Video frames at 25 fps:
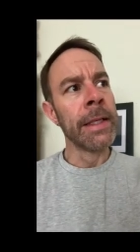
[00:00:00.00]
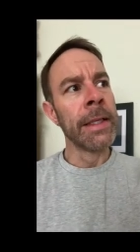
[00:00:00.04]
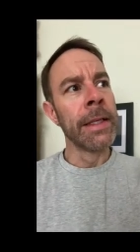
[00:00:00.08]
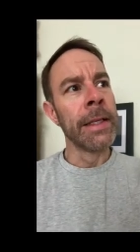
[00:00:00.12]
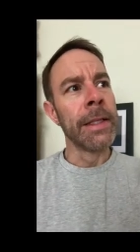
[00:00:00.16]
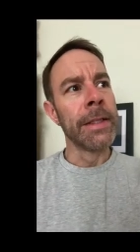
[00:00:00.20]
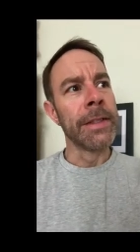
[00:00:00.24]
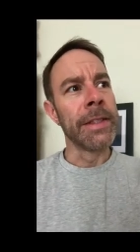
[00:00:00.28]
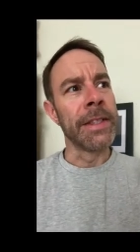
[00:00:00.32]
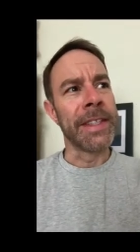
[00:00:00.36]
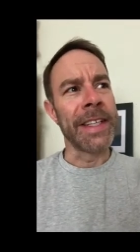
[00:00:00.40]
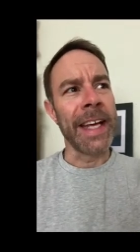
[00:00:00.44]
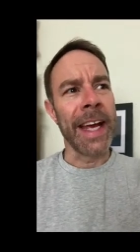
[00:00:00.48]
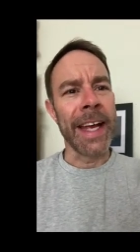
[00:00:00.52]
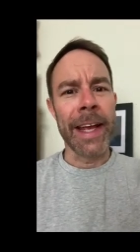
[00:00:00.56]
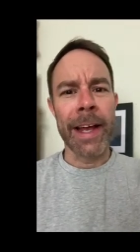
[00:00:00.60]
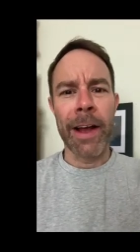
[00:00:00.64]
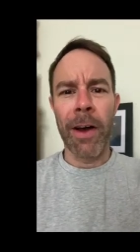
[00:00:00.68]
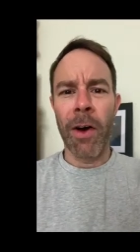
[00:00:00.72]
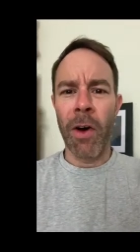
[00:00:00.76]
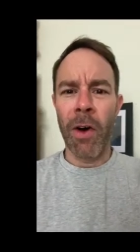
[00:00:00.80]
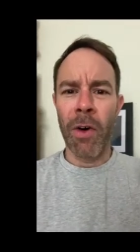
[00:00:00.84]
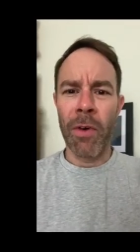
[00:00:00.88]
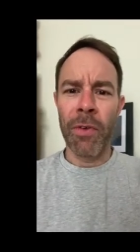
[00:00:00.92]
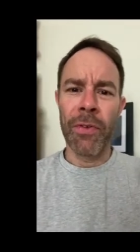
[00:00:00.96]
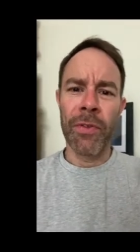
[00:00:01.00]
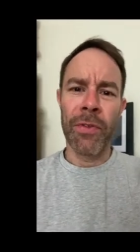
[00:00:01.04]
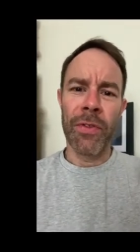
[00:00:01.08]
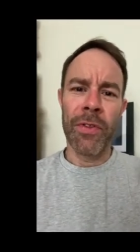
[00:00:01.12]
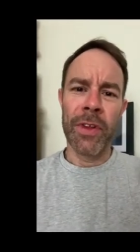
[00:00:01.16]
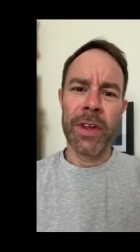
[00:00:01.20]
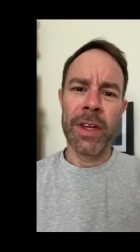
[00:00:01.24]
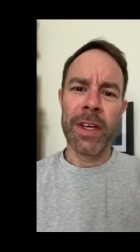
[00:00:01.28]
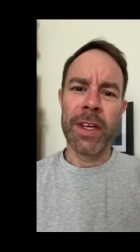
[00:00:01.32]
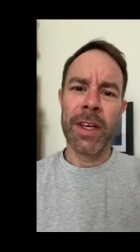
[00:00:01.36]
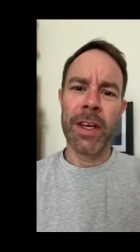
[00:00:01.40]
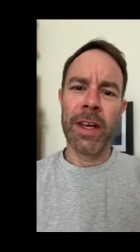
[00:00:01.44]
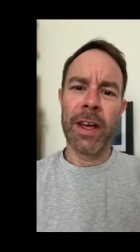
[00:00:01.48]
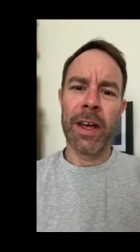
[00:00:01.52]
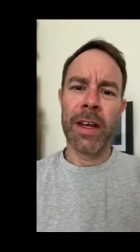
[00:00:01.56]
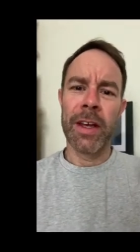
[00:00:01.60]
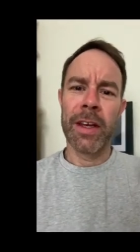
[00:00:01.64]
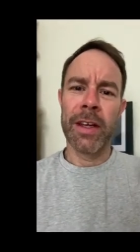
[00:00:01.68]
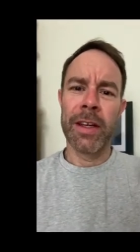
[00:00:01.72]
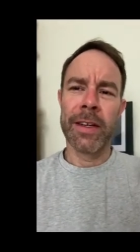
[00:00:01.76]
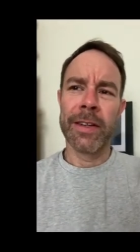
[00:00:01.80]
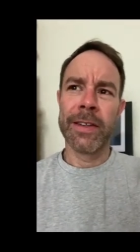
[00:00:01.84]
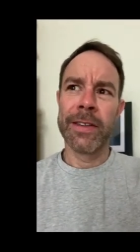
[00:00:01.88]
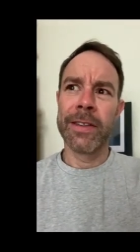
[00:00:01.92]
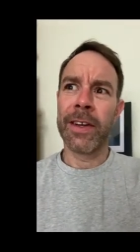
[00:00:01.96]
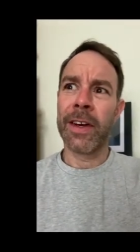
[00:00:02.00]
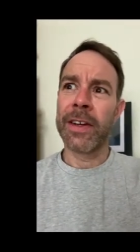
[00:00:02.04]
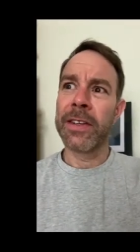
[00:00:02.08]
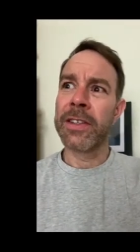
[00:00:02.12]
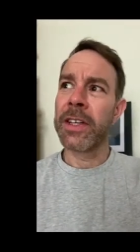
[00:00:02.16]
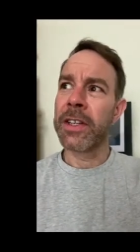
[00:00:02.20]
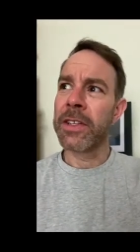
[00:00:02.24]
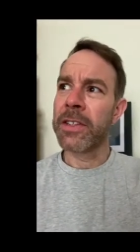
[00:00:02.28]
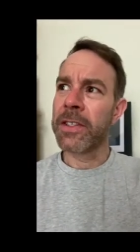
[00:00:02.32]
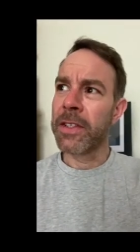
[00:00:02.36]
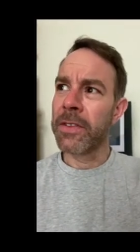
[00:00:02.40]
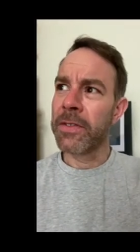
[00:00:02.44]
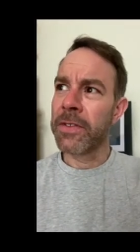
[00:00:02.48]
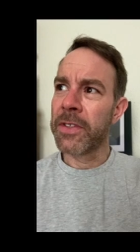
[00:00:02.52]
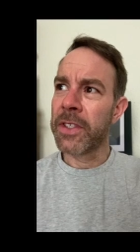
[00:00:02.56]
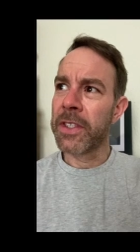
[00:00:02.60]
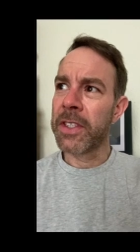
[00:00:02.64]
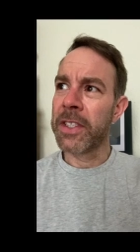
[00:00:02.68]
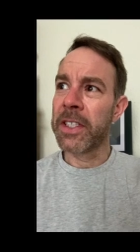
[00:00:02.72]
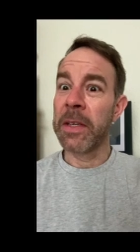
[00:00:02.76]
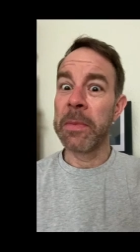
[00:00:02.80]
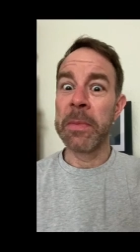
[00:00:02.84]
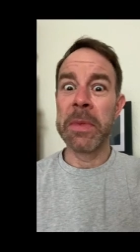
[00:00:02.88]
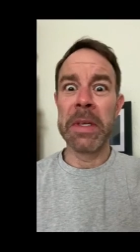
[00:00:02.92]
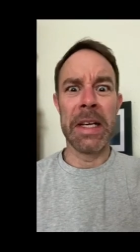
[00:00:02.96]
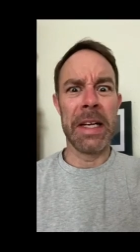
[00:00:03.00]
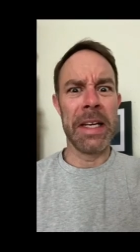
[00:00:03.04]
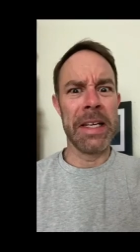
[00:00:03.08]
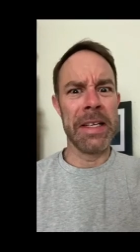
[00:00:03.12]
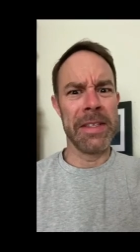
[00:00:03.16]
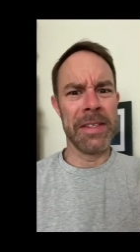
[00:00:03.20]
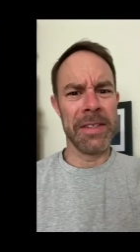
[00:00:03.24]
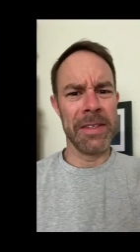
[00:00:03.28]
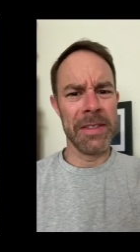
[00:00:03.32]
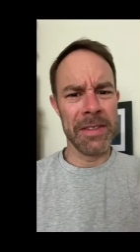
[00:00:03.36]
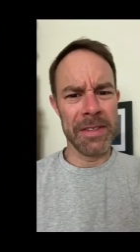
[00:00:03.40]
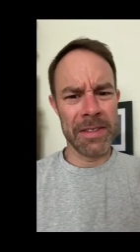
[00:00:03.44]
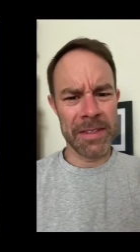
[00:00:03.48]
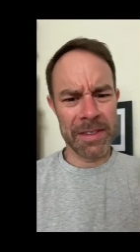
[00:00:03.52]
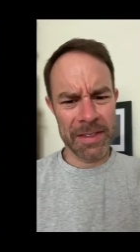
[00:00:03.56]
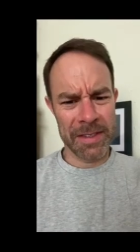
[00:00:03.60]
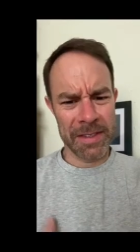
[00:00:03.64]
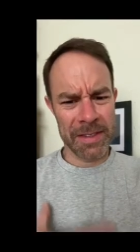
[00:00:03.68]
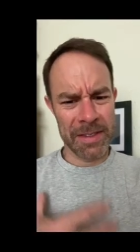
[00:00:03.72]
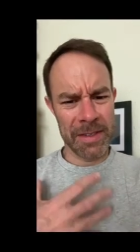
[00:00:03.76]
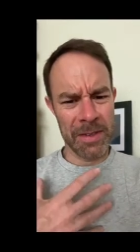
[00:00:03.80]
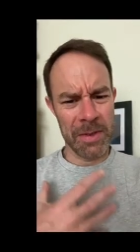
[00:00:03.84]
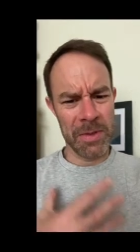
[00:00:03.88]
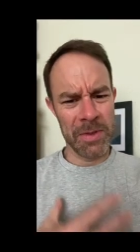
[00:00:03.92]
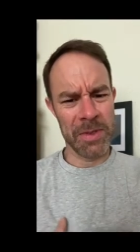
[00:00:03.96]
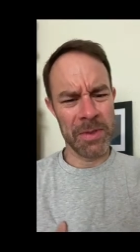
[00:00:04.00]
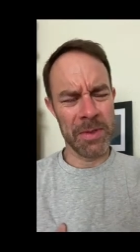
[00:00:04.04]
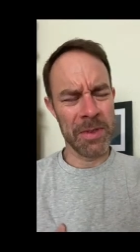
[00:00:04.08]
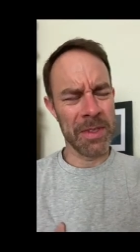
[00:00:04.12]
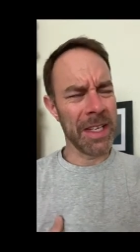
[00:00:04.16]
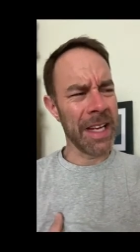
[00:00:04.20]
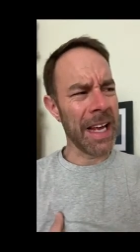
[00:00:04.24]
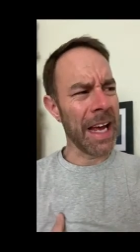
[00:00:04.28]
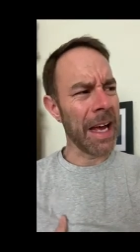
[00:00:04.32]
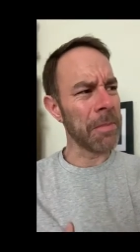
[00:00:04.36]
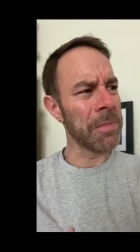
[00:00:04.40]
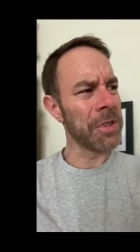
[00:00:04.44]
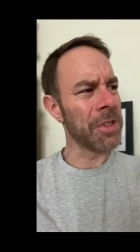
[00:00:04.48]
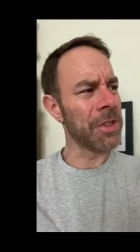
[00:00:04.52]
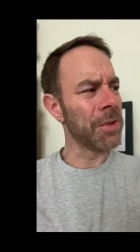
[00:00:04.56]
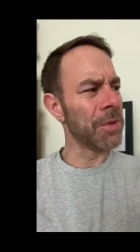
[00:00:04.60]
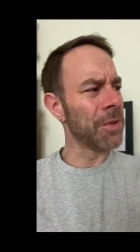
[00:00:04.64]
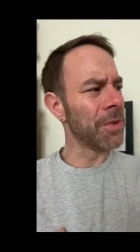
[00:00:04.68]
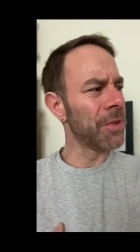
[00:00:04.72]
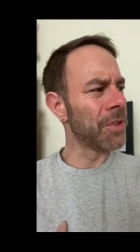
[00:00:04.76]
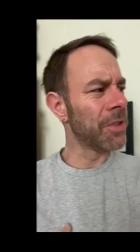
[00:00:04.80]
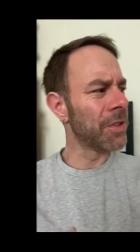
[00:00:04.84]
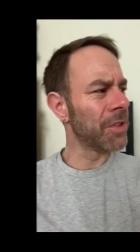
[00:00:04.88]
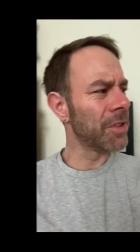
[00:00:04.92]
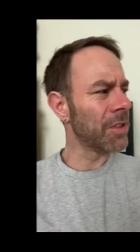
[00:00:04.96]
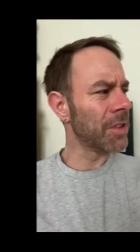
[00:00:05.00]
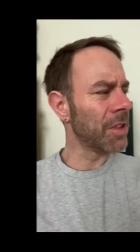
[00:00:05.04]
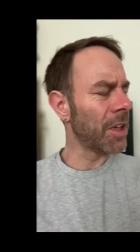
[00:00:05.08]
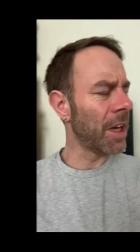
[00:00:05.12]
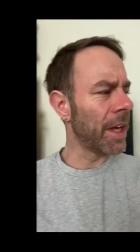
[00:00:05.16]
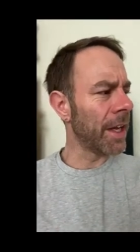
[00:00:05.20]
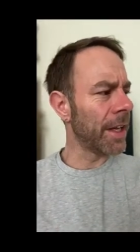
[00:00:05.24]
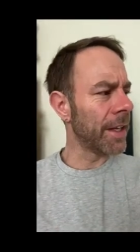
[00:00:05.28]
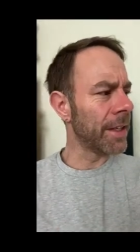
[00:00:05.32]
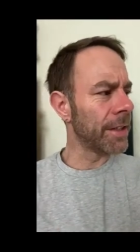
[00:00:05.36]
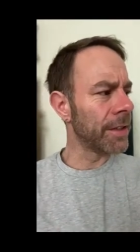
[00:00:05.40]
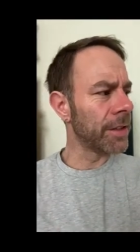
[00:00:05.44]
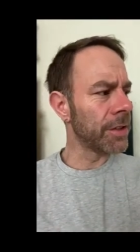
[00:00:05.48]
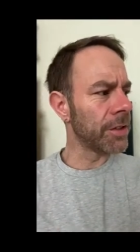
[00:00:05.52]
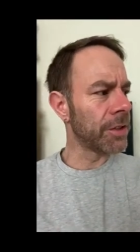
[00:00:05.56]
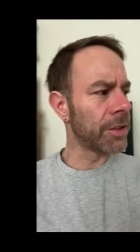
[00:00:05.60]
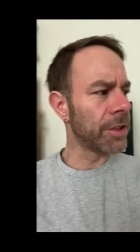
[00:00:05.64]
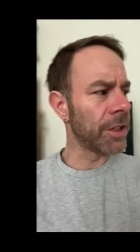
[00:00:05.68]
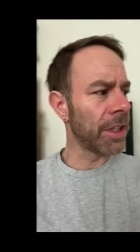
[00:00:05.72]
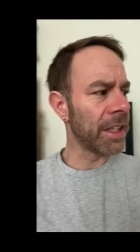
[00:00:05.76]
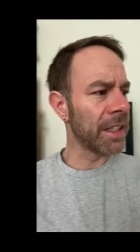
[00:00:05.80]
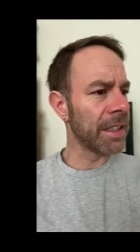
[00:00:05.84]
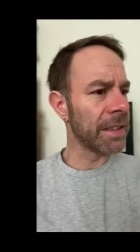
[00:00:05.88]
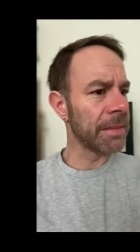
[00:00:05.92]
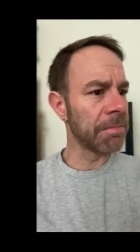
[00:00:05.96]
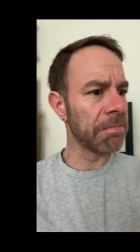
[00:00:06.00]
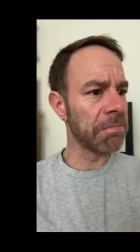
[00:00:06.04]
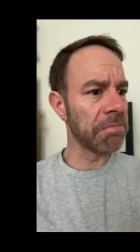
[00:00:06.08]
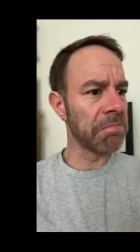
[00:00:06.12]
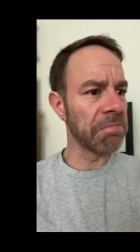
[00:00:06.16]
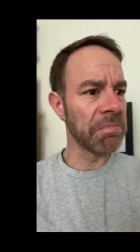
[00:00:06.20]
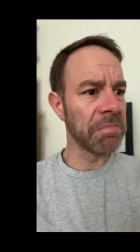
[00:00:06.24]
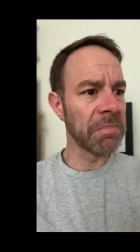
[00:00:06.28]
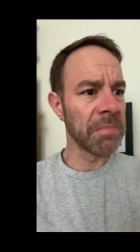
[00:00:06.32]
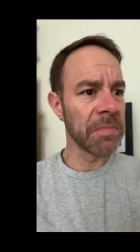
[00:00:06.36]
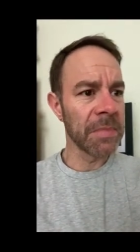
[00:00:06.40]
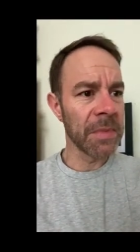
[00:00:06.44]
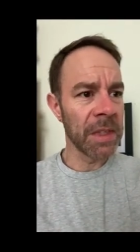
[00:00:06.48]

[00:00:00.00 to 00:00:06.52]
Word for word: it's a day off the uh, digestive stimulators, those capsules, and um,